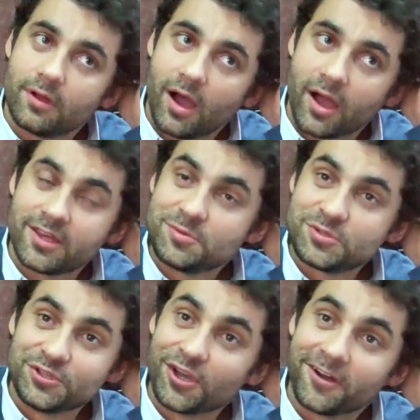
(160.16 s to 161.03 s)
It
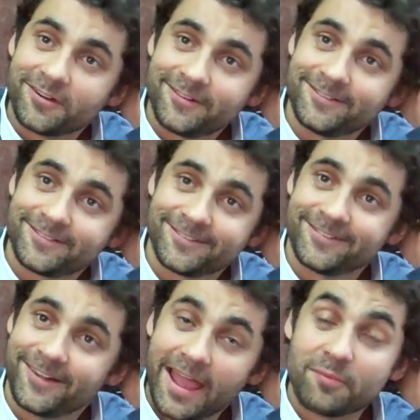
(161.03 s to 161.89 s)
keeps you young
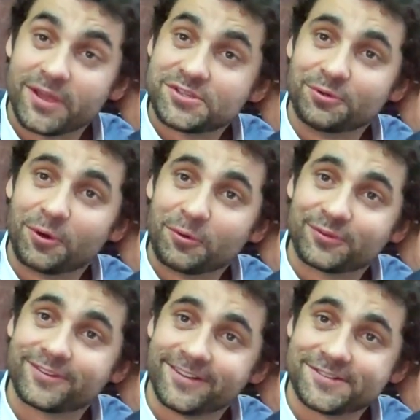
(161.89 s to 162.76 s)
and makes you
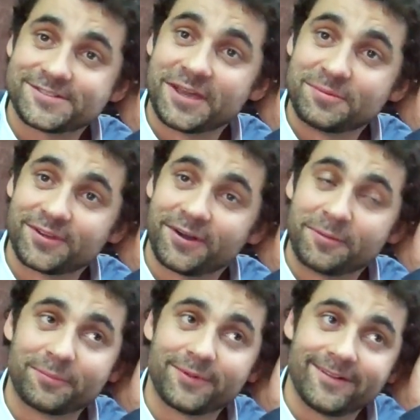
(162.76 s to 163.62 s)
old at the same time.